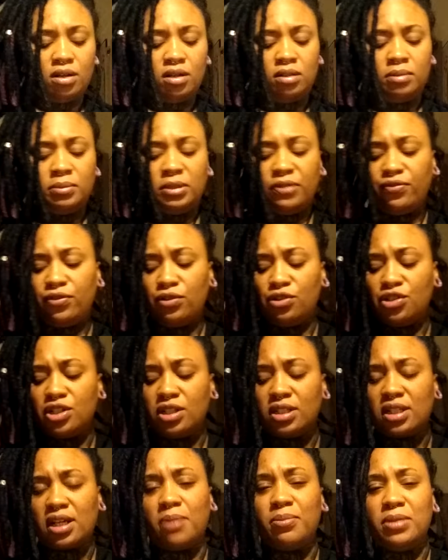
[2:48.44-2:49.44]
If you
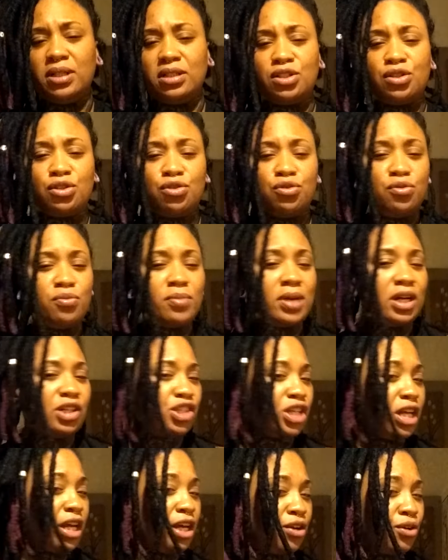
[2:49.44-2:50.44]
just come into my
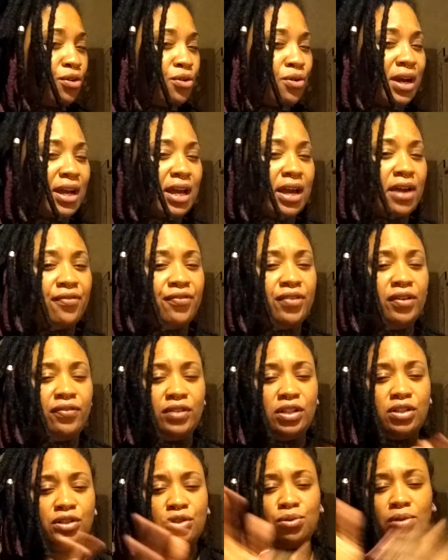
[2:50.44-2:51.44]
channel, I got
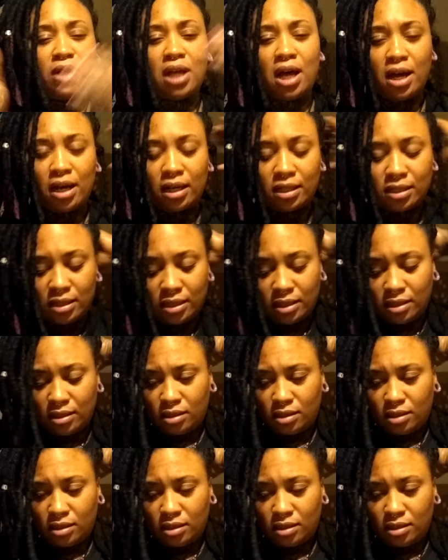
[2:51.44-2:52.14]
52 locks.